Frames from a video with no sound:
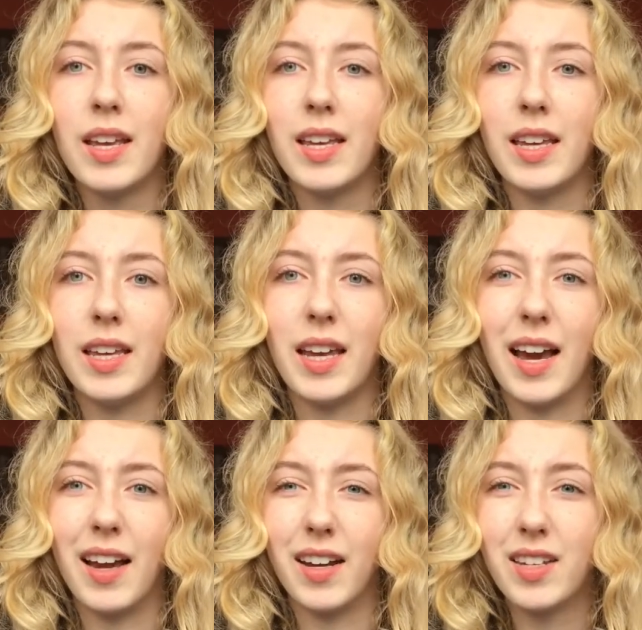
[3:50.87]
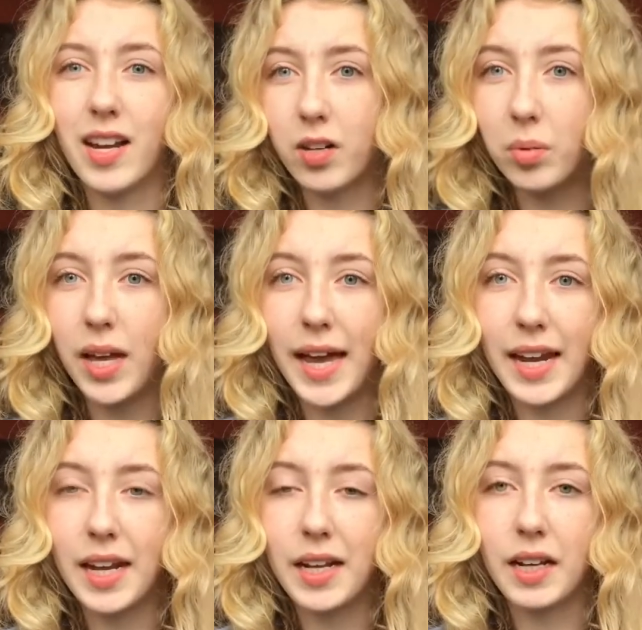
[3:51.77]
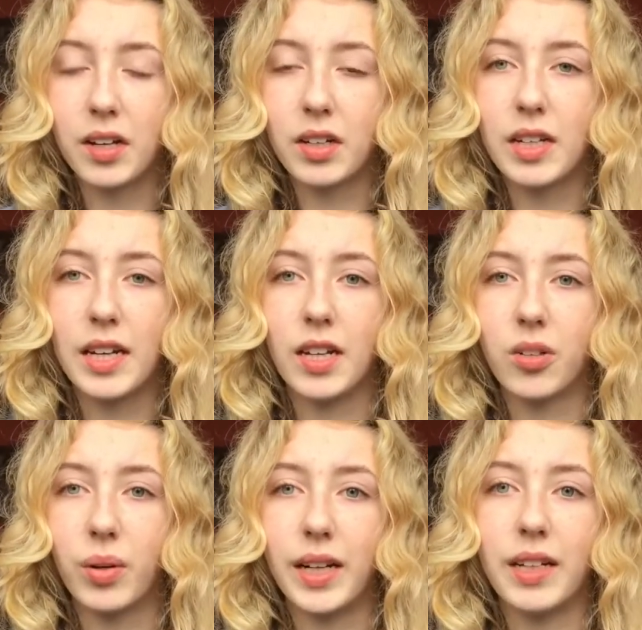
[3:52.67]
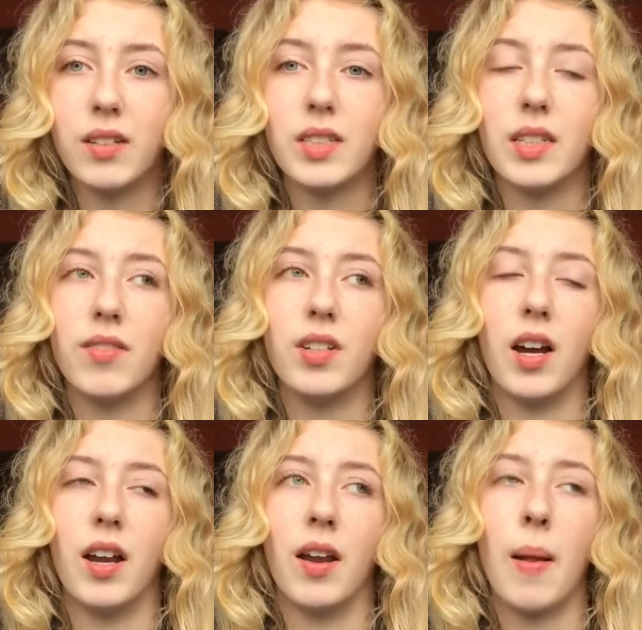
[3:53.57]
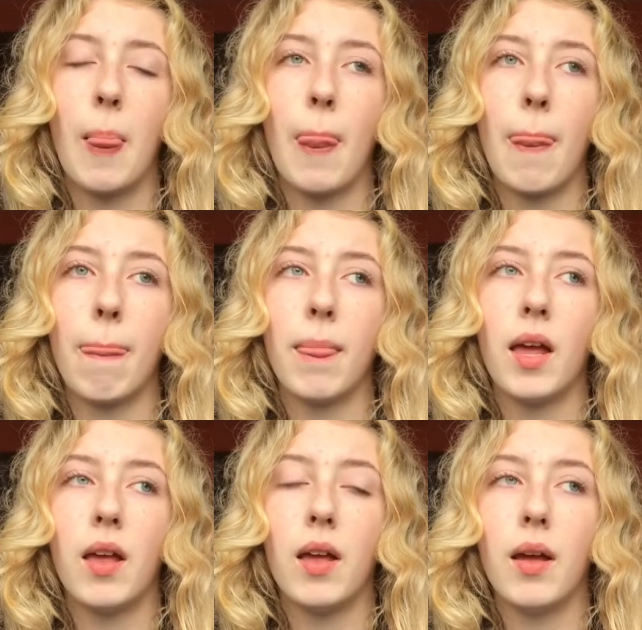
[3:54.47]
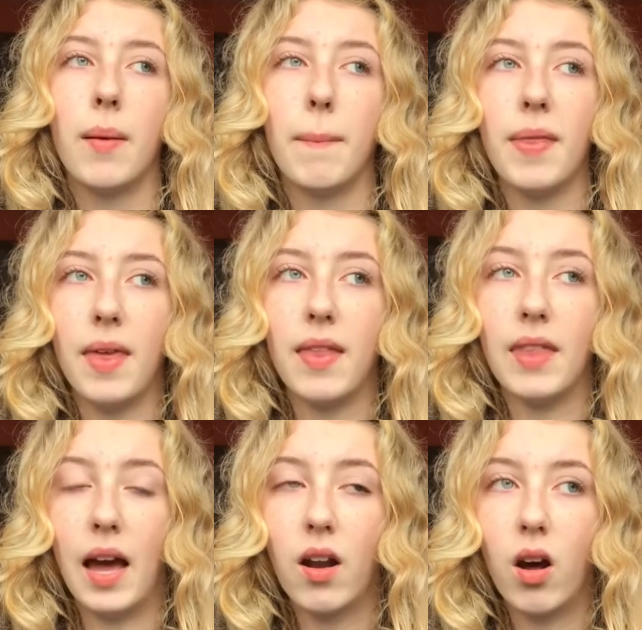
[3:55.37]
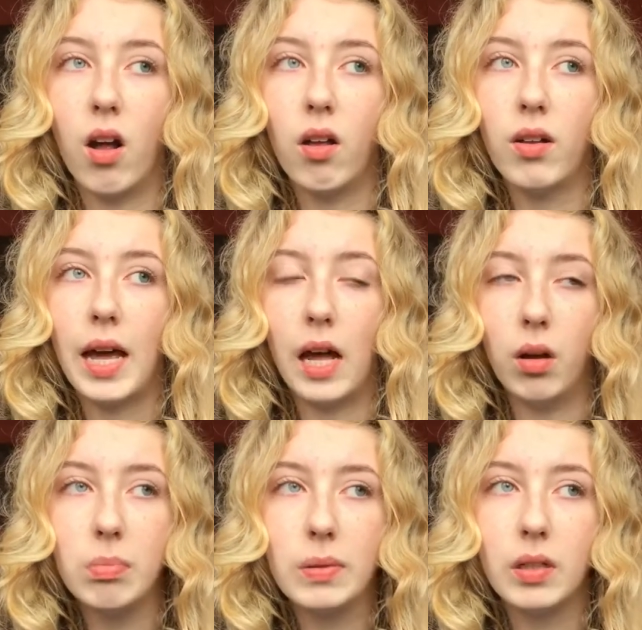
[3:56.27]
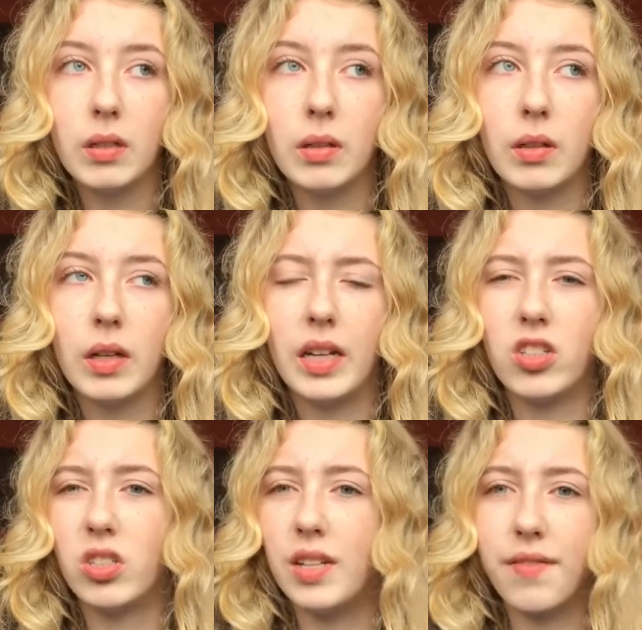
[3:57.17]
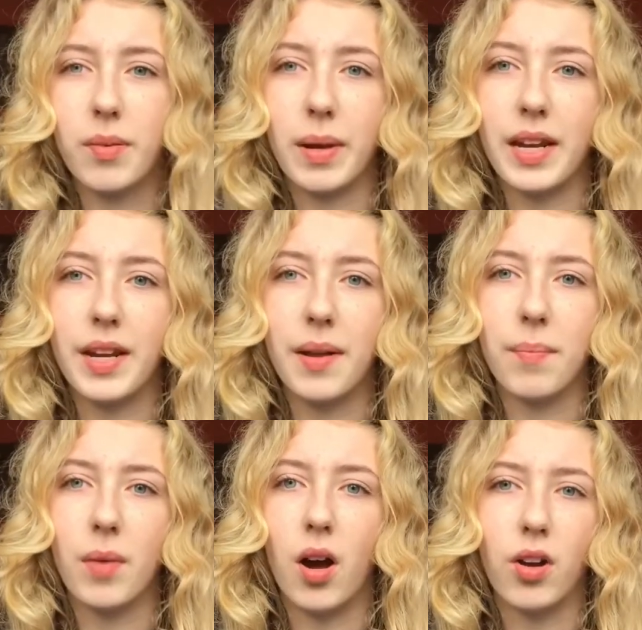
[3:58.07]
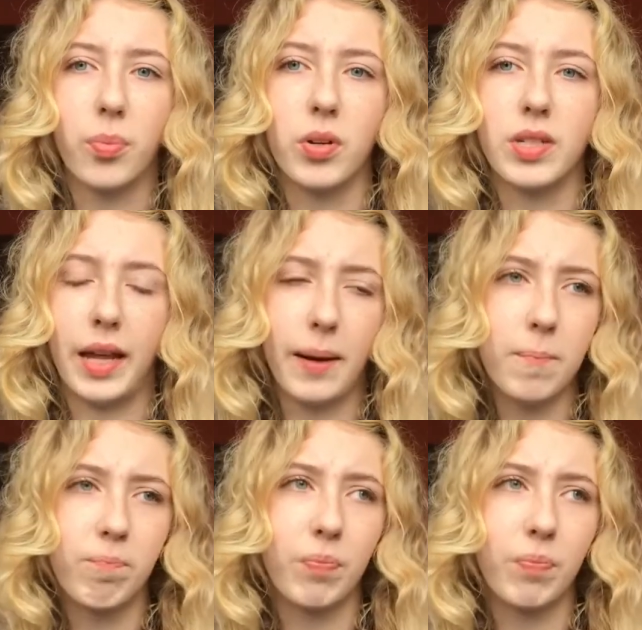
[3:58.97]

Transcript: He had a terrible headache and needed cranial stuff done. But then that all helped. It just never made him 100%.